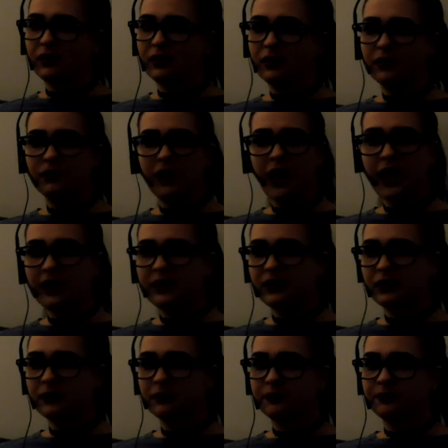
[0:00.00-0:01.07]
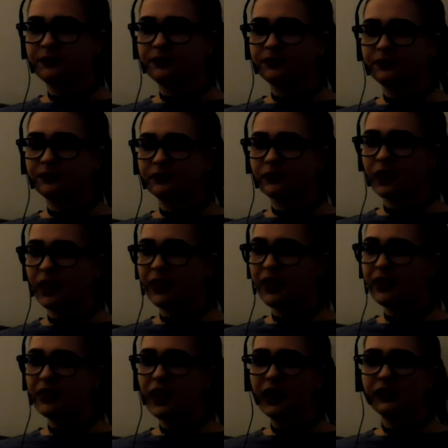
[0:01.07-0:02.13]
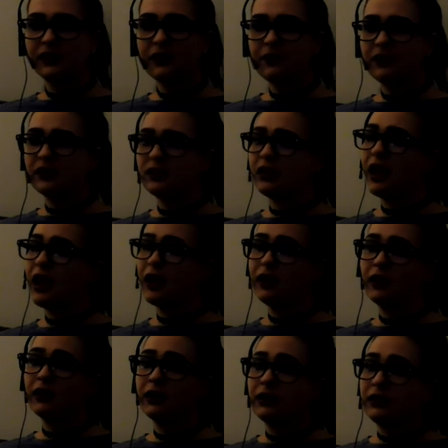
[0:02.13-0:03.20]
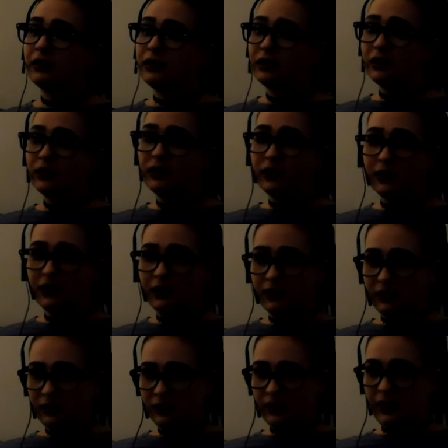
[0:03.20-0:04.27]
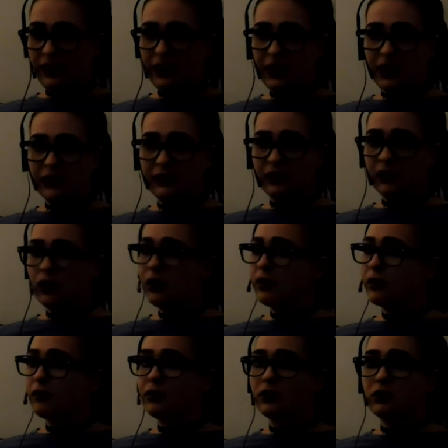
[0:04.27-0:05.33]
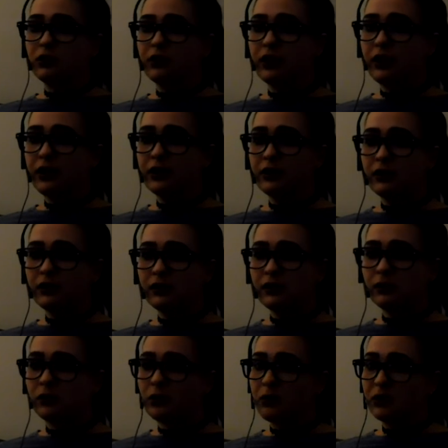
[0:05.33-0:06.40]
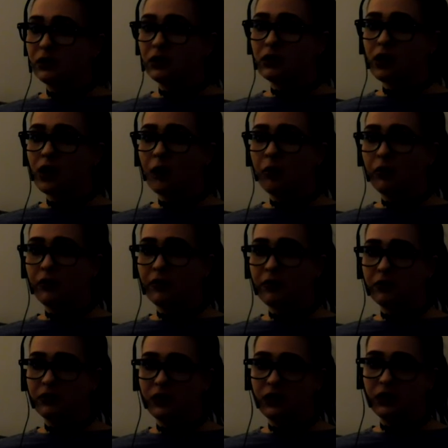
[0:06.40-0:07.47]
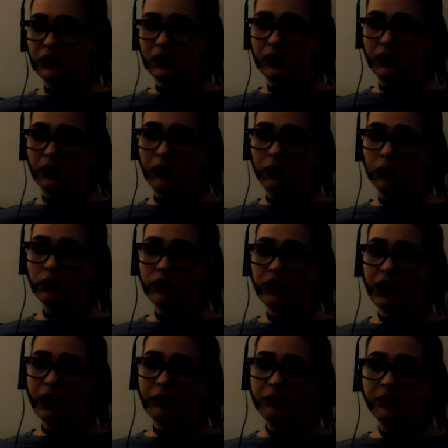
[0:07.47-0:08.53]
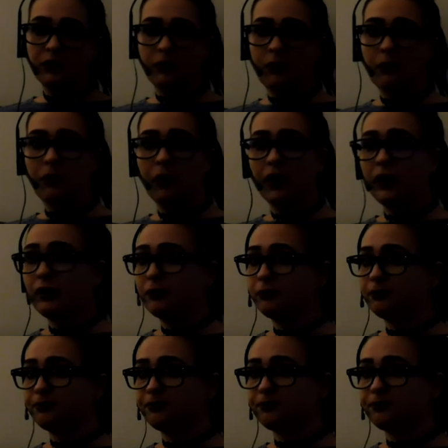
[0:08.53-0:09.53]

Alright. I think that is it for today. I think I did all the original characters. We're missing a couple from the older games, but